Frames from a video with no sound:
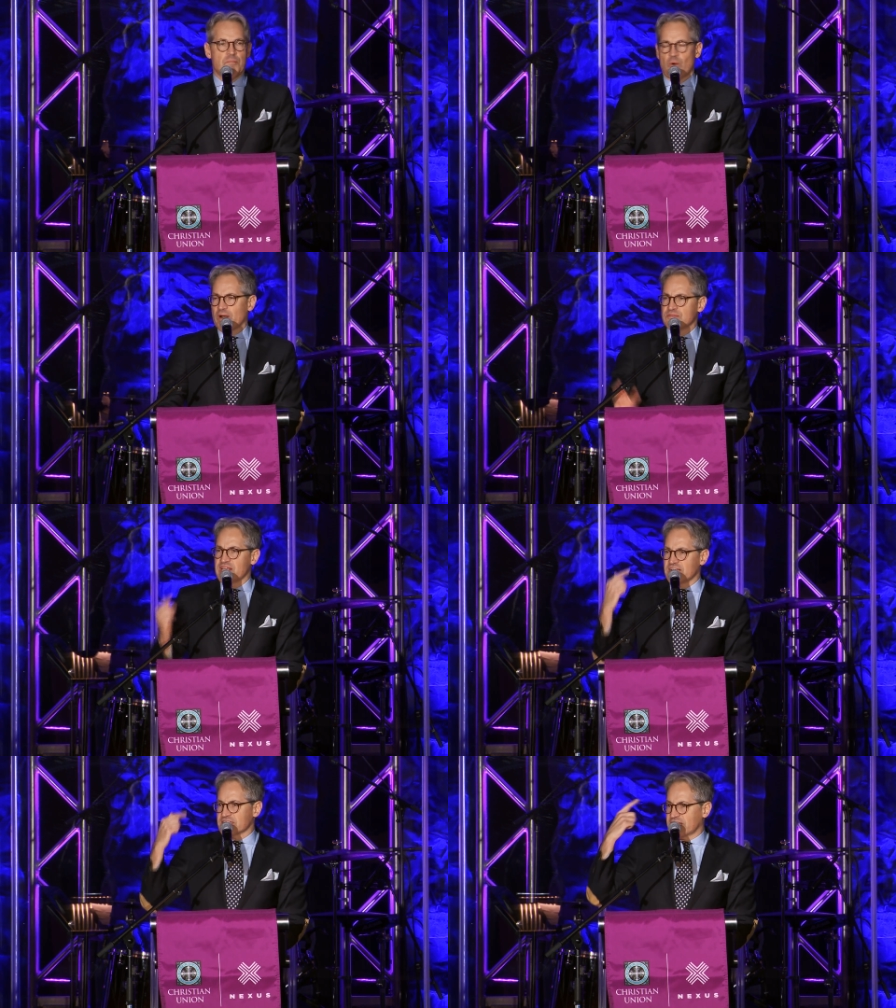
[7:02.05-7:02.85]
But what I'm
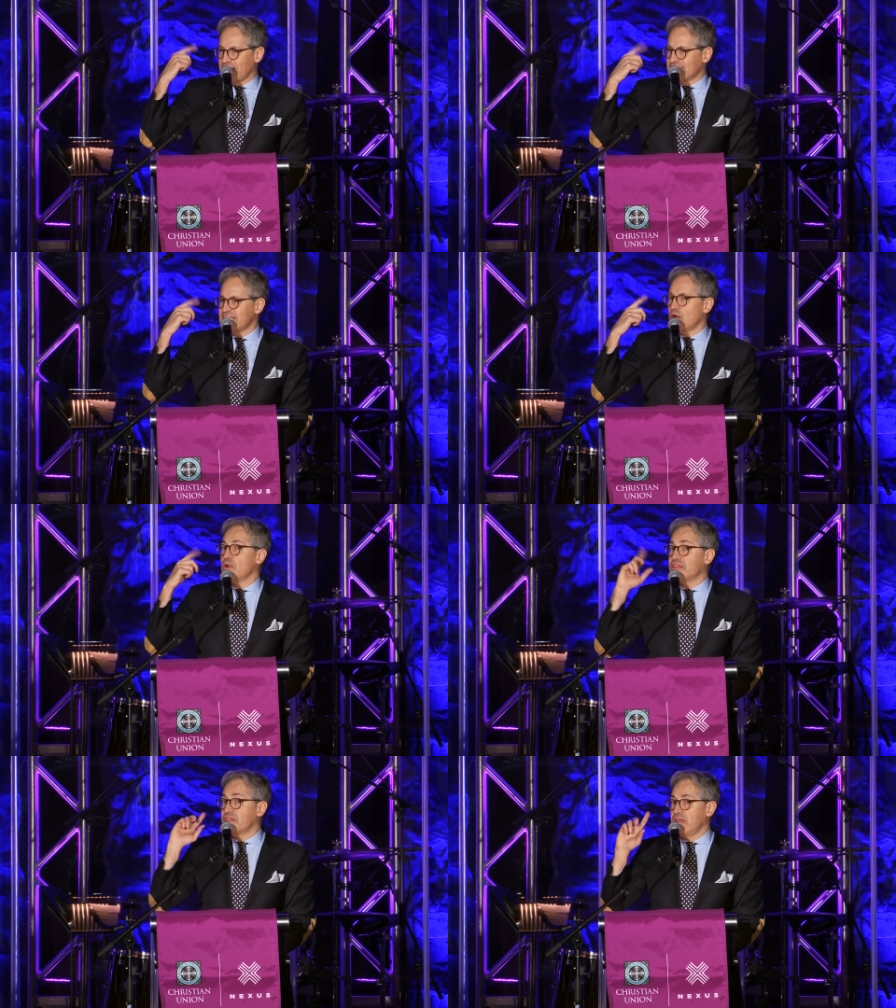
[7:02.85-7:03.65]
saying is, like, that's how
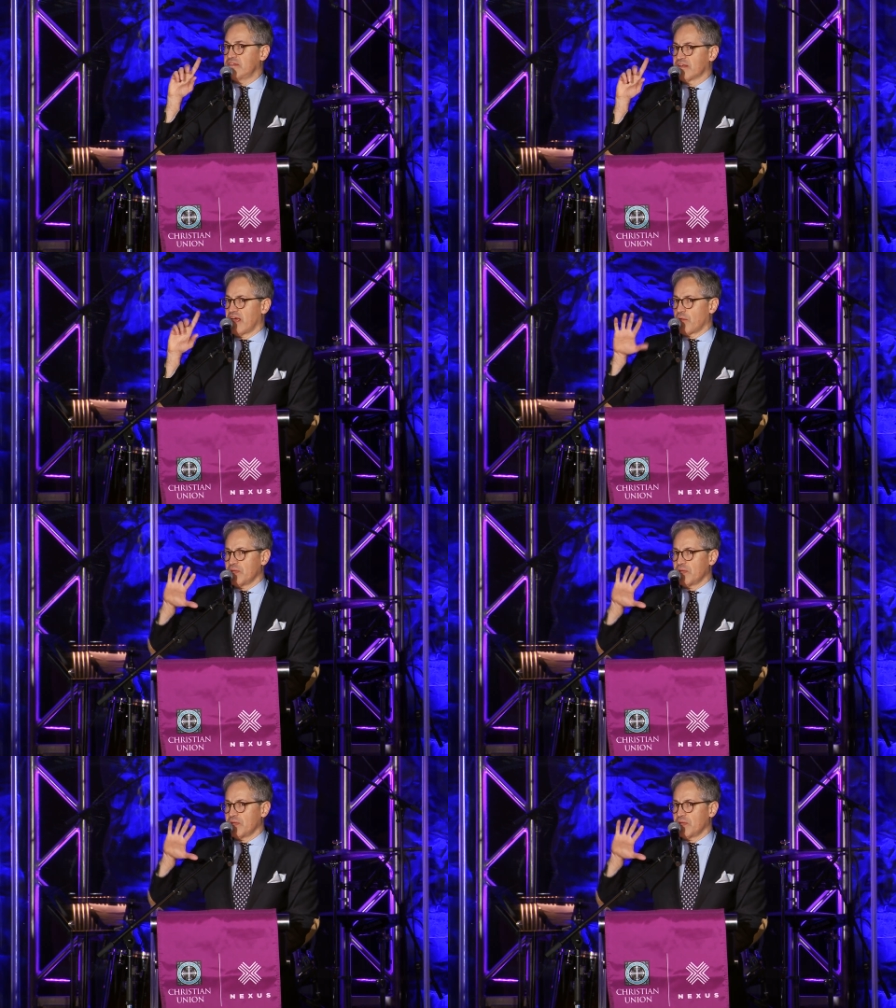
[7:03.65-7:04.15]
we think today.